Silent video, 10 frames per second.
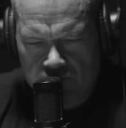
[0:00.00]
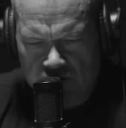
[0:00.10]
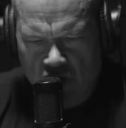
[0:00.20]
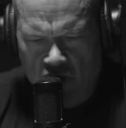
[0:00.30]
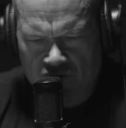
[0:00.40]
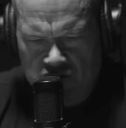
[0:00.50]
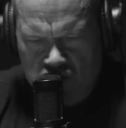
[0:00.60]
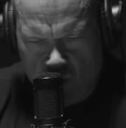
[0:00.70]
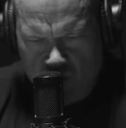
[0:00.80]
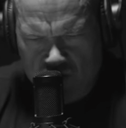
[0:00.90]
The Arvin
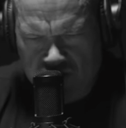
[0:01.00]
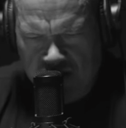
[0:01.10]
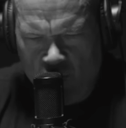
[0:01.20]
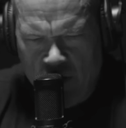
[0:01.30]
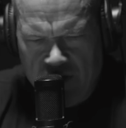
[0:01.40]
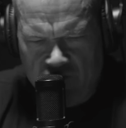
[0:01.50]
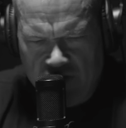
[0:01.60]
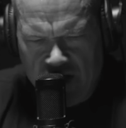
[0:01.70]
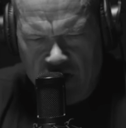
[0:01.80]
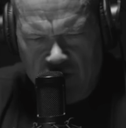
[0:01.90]
soldiers didn't wait for
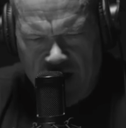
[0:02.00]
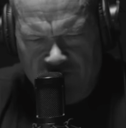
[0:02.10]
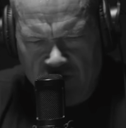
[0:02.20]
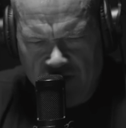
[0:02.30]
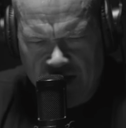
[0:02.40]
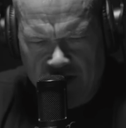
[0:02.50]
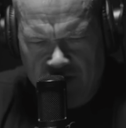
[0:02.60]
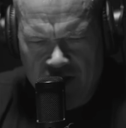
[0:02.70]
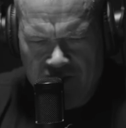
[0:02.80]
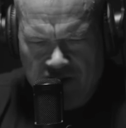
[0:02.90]
the aircraft to
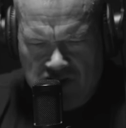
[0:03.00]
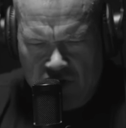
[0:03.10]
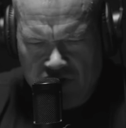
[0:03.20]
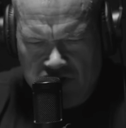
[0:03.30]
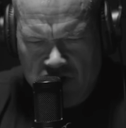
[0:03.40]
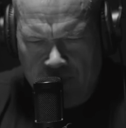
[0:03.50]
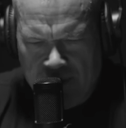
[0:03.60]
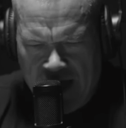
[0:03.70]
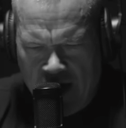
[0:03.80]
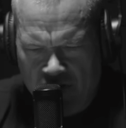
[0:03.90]
land. They started
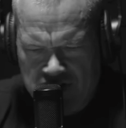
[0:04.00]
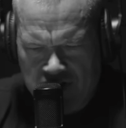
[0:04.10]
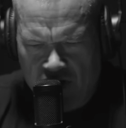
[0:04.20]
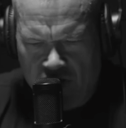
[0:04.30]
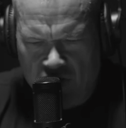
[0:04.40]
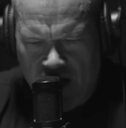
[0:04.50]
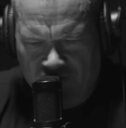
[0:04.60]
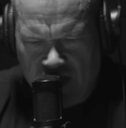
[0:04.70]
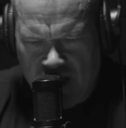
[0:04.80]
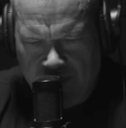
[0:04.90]
jumping out as the
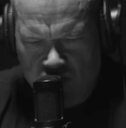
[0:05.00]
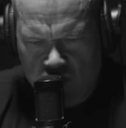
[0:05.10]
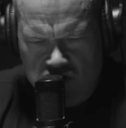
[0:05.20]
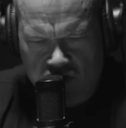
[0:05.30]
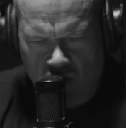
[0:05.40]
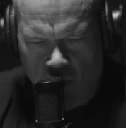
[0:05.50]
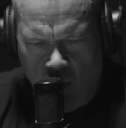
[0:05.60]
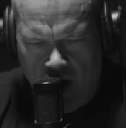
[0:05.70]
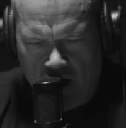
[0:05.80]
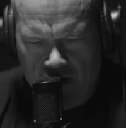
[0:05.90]
aircraft came to a slow
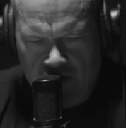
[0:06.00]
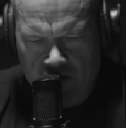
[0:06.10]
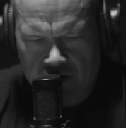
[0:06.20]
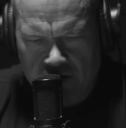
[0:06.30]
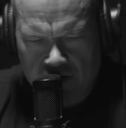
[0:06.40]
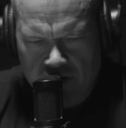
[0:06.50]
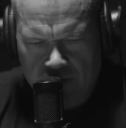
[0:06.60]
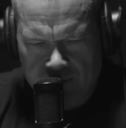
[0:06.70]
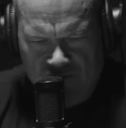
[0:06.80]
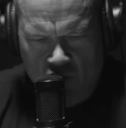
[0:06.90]
walk.
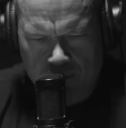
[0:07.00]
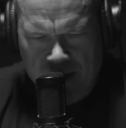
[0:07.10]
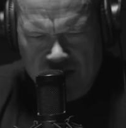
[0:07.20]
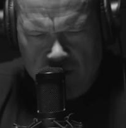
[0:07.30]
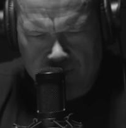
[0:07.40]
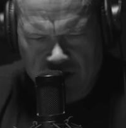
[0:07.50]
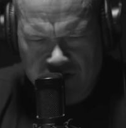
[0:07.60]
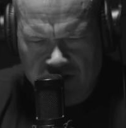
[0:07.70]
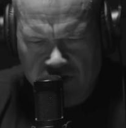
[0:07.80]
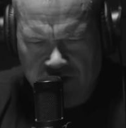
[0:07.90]
Before Major
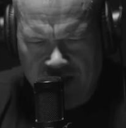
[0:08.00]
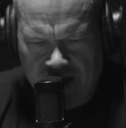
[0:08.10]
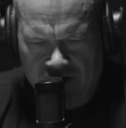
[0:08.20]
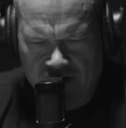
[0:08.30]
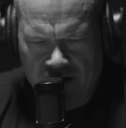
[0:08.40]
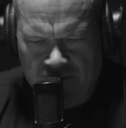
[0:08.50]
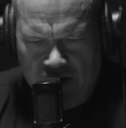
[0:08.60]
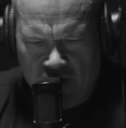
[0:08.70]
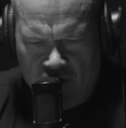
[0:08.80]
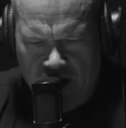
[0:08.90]
Bunting could land,
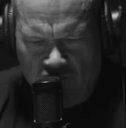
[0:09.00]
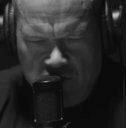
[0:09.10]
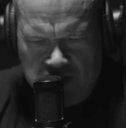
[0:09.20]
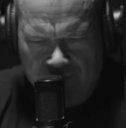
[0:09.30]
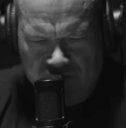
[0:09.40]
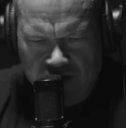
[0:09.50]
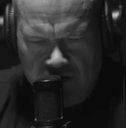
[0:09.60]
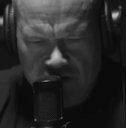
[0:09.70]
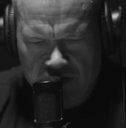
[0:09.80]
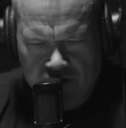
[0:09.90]
the aircraft was empty.
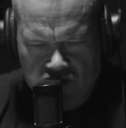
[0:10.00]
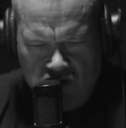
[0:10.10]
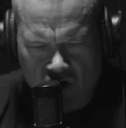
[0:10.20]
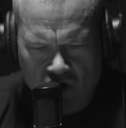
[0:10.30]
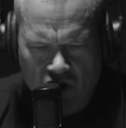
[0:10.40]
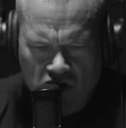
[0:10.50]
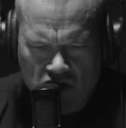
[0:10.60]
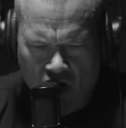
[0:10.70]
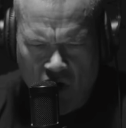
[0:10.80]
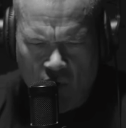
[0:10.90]
"Sir,
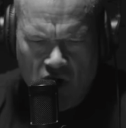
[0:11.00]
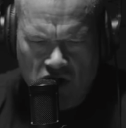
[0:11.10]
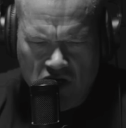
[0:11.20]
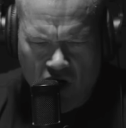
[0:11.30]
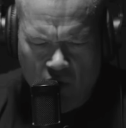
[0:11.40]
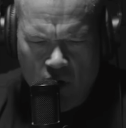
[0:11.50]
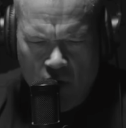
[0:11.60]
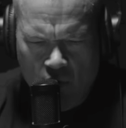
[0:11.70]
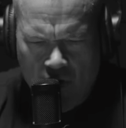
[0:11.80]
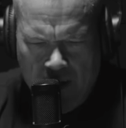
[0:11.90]
go, go,
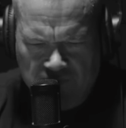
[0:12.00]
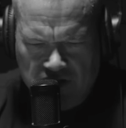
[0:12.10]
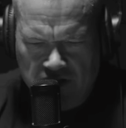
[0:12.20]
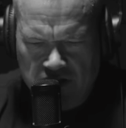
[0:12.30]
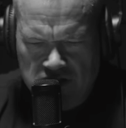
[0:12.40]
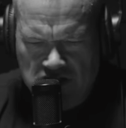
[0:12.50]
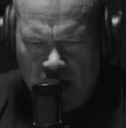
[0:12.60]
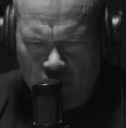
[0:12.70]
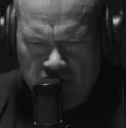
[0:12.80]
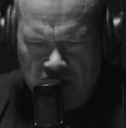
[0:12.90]
we're empty,"
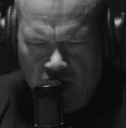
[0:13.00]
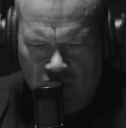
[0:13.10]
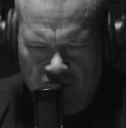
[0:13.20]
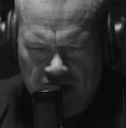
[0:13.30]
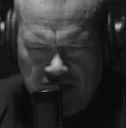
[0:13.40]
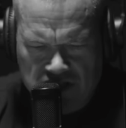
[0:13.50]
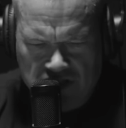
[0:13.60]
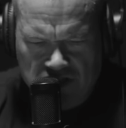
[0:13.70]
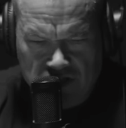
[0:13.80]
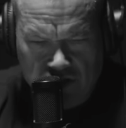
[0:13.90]
Sauer yelled as he
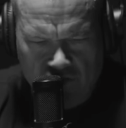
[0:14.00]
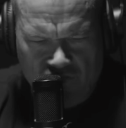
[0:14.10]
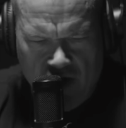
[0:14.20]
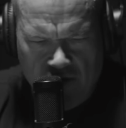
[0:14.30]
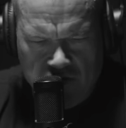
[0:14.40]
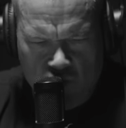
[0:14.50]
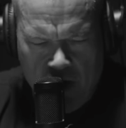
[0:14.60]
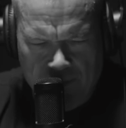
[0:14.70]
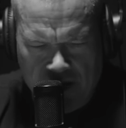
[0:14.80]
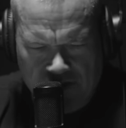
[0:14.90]
continued to fire his
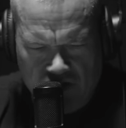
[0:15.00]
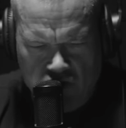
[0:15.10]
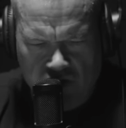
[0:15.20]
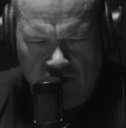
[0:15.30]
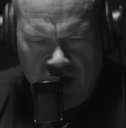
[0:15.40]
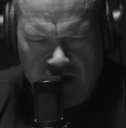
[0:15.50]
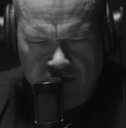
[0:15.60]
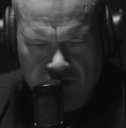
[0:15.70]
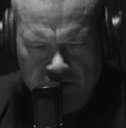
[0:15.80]
weapon at the tree line.